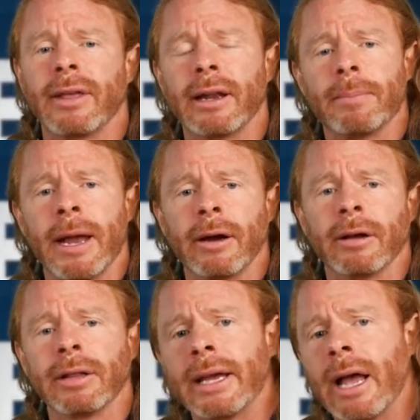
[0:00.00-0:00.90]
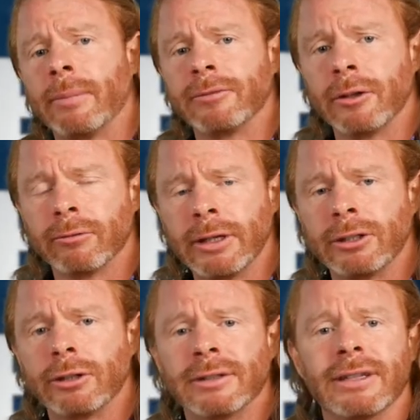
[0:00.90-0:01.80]
that apparently helps you
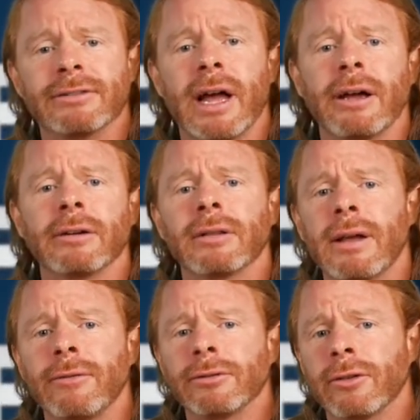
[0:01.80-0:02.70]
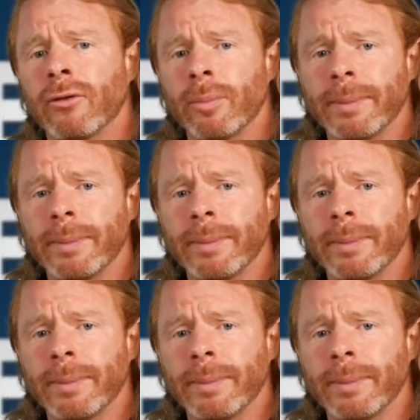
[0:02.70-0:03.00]
reach your desired levels of